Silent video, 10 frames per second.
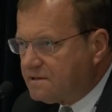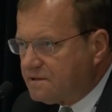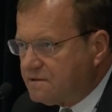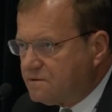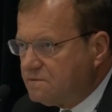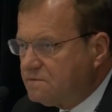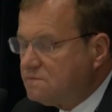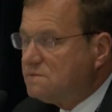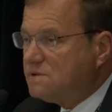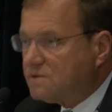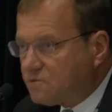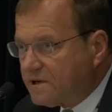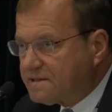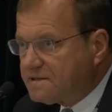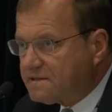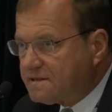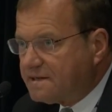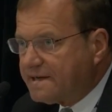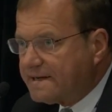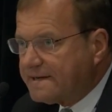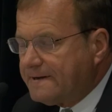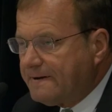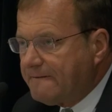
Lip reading: do, the threats today,